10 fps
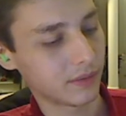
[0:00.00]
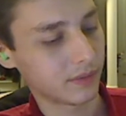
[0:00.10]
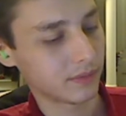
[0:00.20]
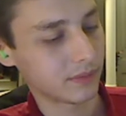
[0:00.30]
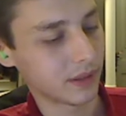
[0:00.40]

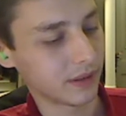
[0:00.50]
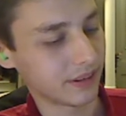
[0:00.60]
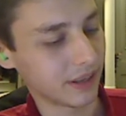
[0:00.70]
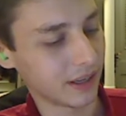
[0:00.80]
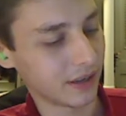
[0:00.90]
in his
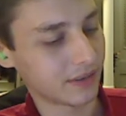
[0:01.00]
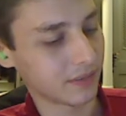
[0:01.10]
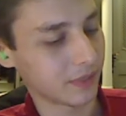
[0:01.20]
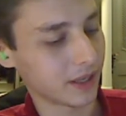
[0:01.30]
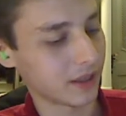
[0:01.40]
hair, some
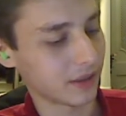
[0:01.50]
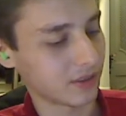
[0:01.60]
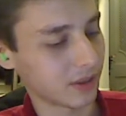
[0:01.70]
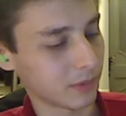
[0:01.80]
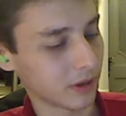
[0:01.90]
paint has
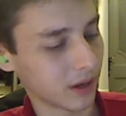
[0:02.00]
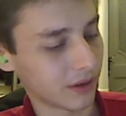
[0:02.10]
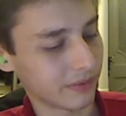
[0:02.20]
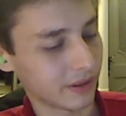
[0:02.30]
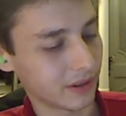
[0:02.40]
chipped
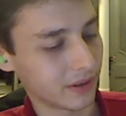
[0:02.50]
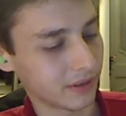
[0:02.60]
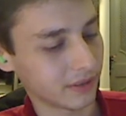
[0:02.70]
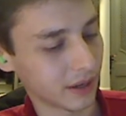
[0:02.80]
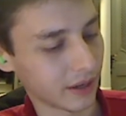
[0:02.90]
off. It's
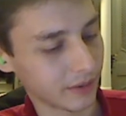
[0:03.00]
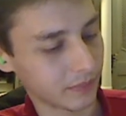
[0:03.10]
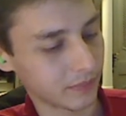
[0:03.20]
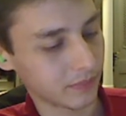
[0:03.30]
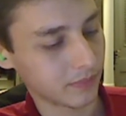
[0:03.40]
not
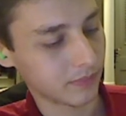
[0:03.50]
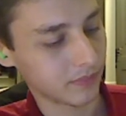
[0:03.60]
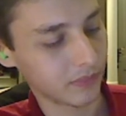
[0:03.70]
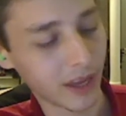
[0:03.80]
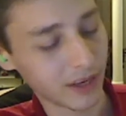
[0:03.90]

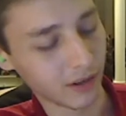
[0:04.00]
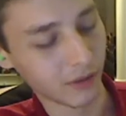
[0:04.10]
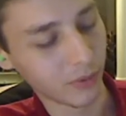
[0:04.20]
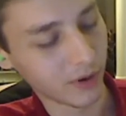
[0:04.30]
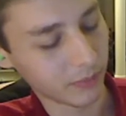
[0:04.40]
the end of the
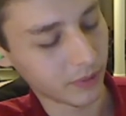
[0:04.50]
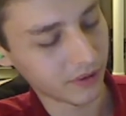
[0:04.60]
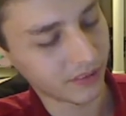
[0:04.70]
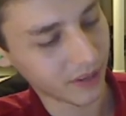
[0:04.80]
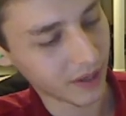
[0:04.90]
world per
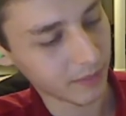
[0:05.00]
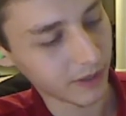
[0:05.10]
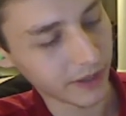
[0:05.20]
se, but